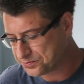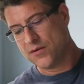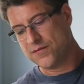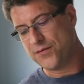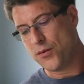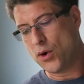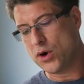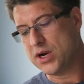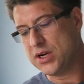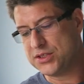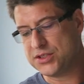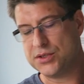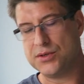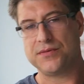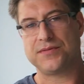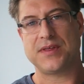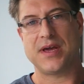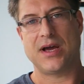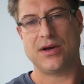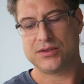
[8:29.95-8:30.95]

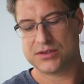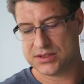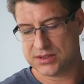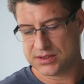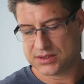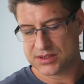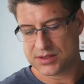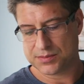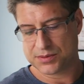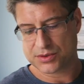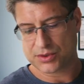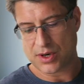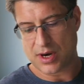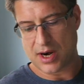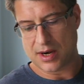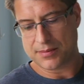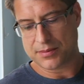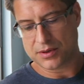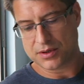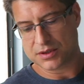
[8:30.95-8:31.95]
forty-two thousand
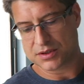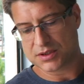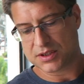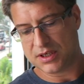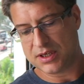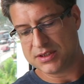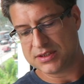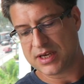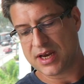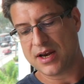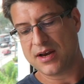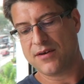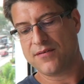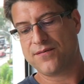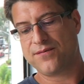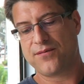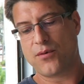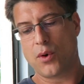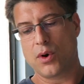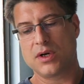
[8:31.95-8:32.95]
subscribers. He's getting
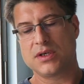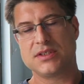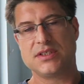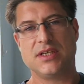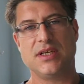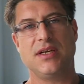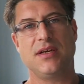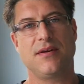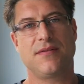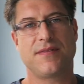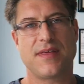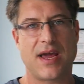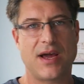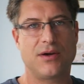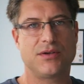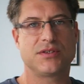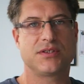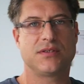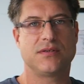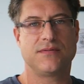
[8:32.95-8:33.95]
fourteen
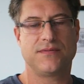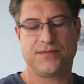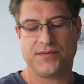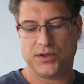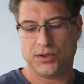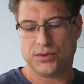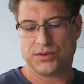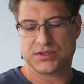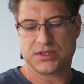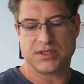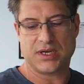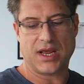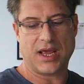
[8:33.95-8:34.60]
thousand views a